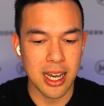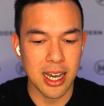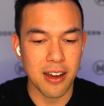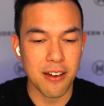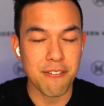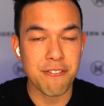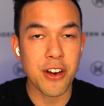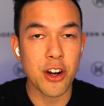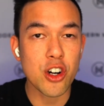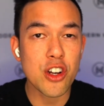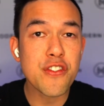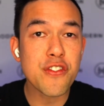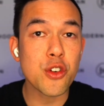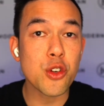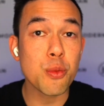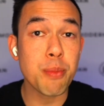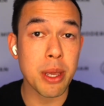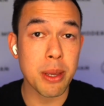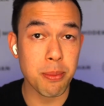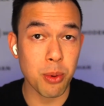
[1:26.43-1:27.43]
very
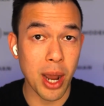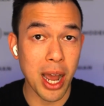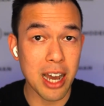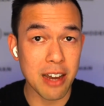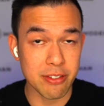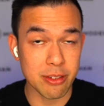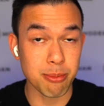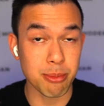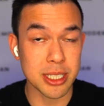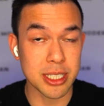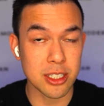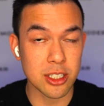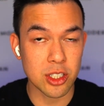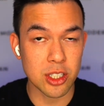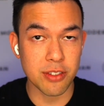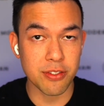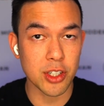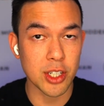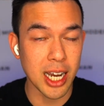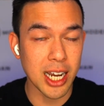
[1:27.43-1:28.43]
few people have in business. So
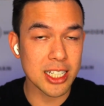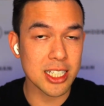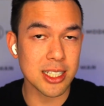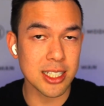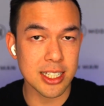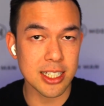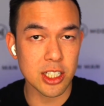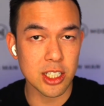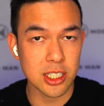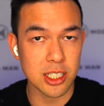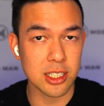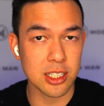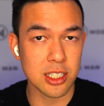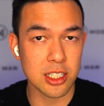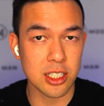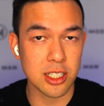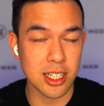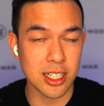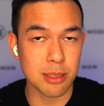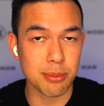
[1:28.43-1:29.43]
if you're actually
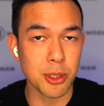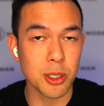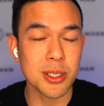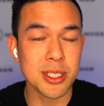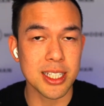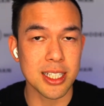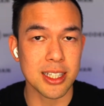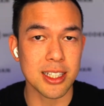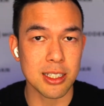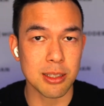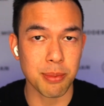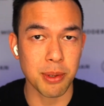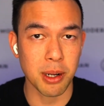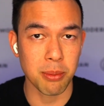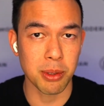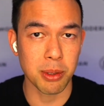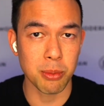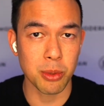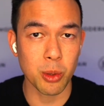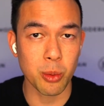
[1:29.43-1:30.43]
experiencing this
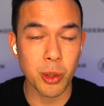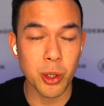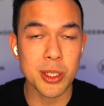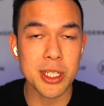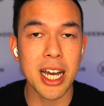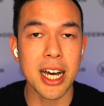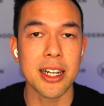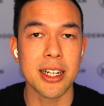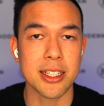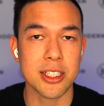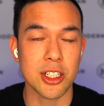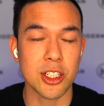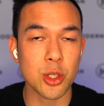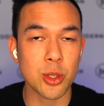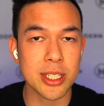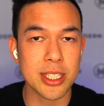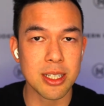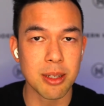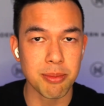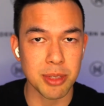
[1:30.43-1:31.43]
problem, well done. You're
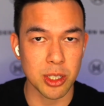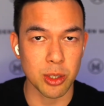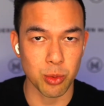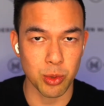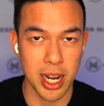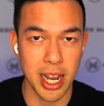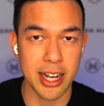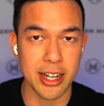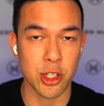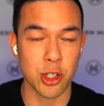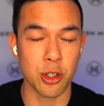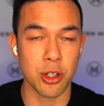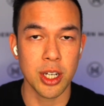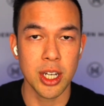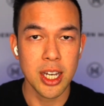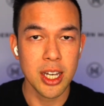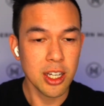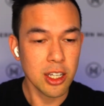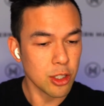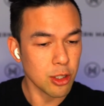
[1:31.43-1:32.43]
doing something right. You're
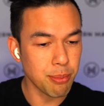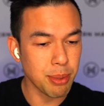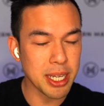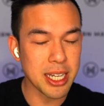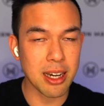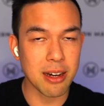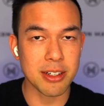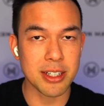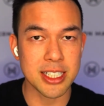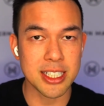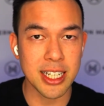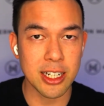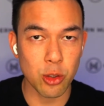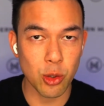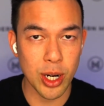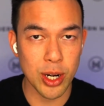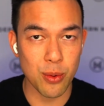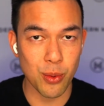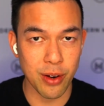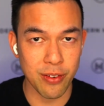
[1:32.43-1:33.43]
being able to
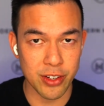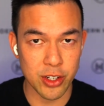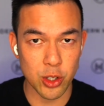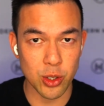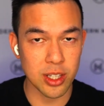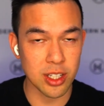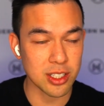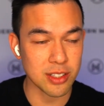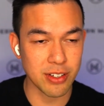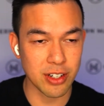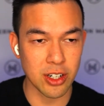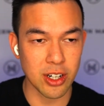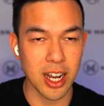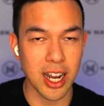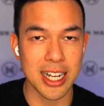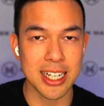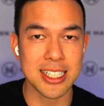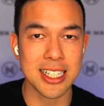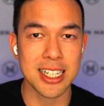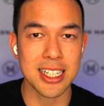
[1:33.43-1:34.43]
generate revenue. There's a very
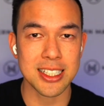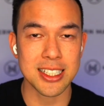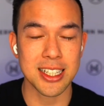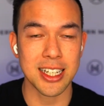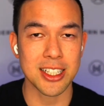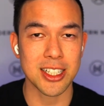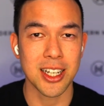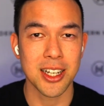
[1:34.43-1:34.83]
high chance that